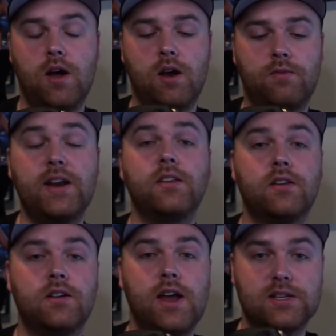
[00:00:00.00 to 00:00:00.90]

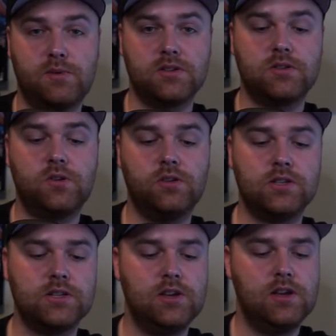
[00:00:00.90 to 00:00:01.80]
regular Xbox
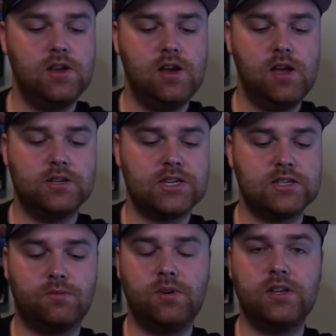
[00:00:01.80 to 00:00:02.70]
controllers. Just has
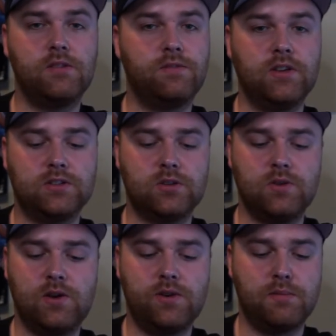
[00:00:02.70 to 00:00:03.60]
a really good feel to
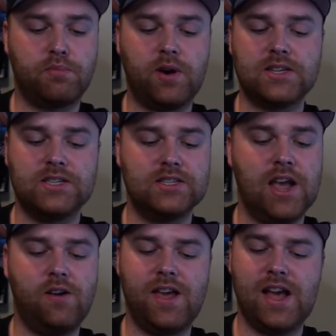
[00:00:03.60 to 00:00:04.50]
it. When you press it
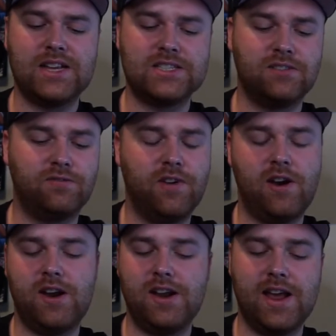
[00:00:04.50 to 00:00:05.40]
down, it has a
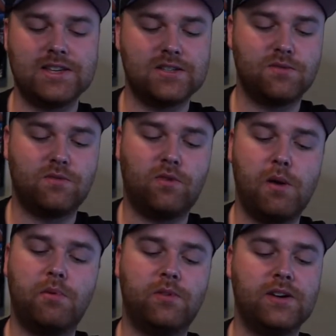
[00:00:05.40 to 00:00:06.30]
very nice
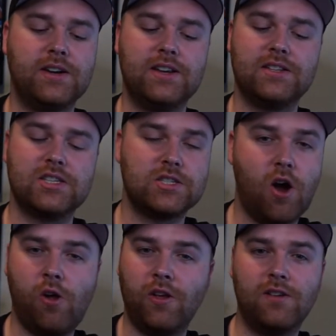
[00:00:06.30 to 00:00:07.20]
rubbery,
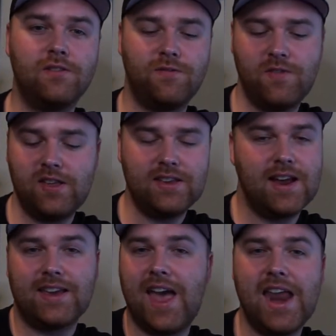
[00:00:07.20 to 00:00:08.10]
solid feeling. I
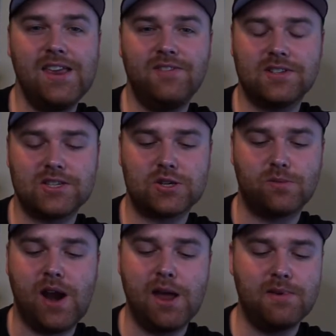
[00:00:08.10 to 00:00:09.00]
can't even
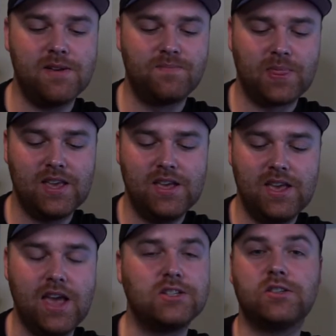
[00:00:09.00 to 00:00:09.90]
describe it.
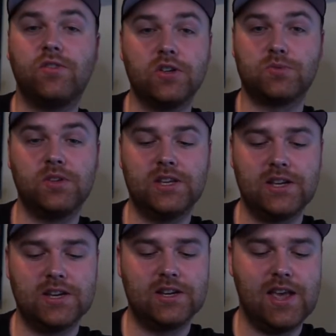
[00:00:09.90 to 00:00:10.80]
It just feels really
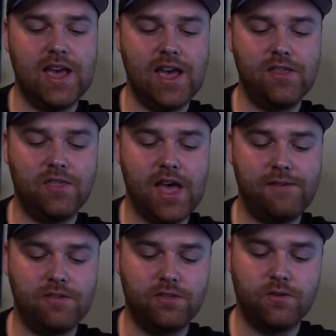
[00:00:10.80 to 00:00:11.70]
good, and
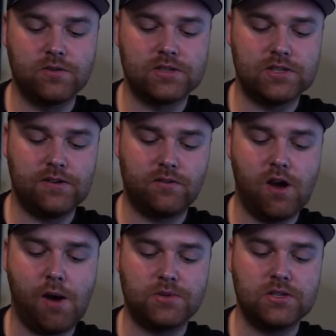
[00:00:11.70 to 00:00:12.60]
having those different
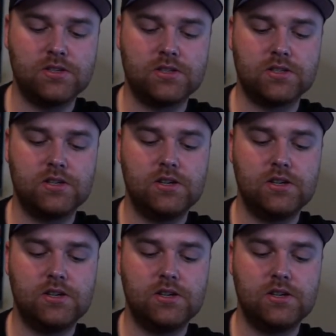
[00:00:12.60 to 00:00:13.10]
options